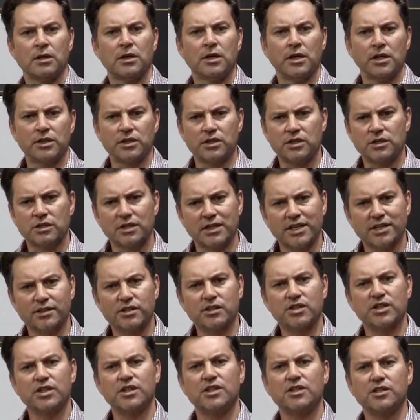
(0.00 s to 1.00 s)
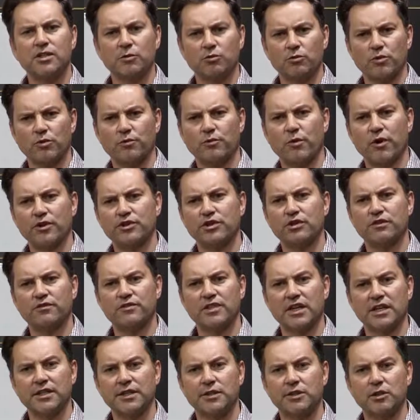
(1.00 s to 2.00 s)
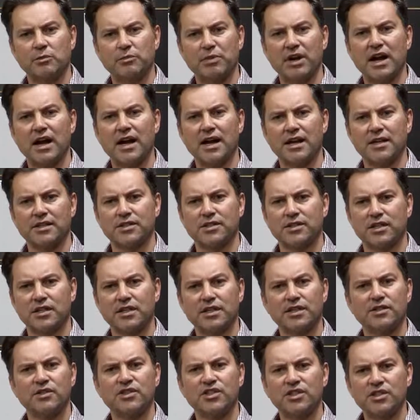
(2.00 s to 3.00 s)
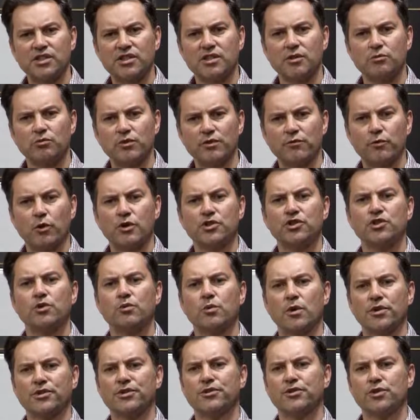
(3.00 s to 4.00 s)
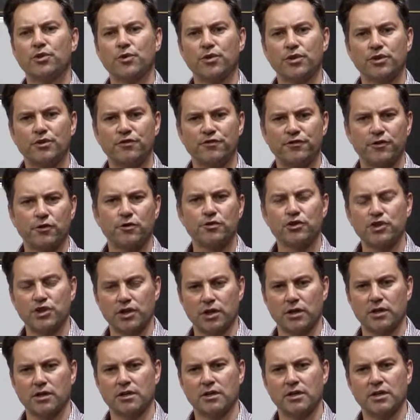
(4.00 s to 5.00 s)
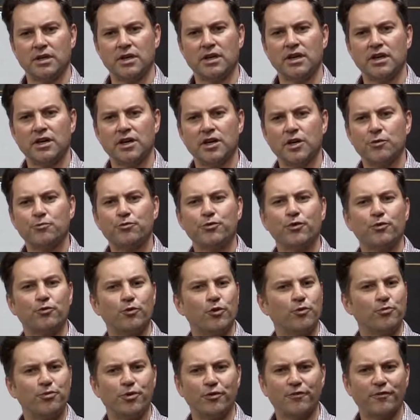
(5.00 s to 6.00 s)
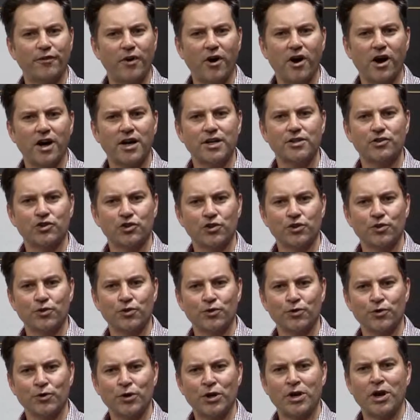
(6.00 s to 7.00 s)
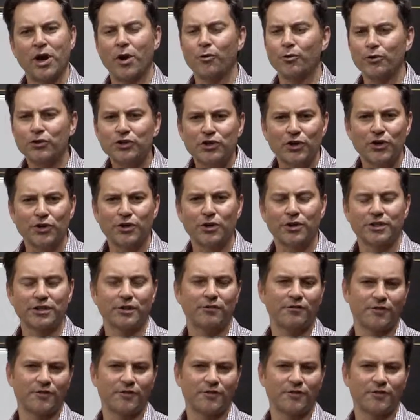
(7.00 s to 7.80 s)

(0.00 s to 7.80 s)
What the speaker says: It's consistent with what you've done in the past and consistent with what you want to do in the future. It will provide you a return on